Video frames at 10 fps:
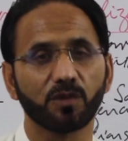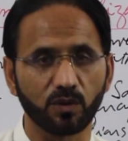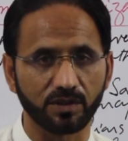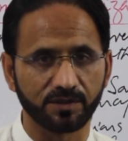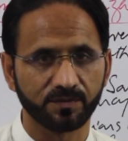
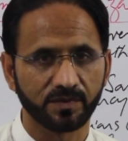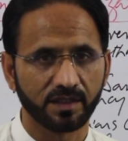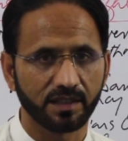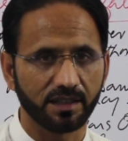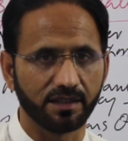Board
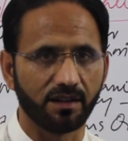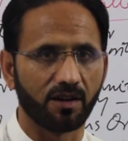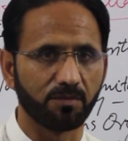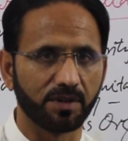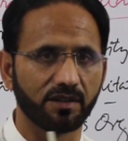in
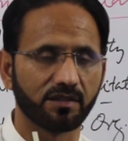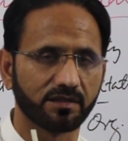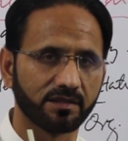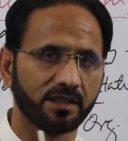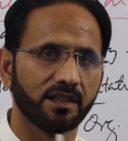Army
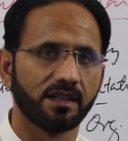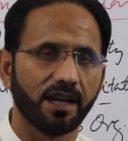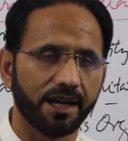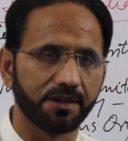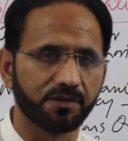or
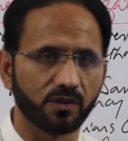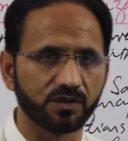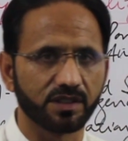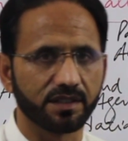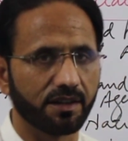Air
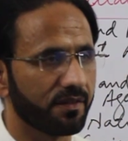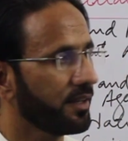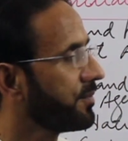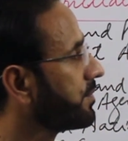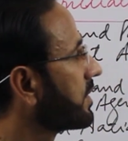Force or Navy.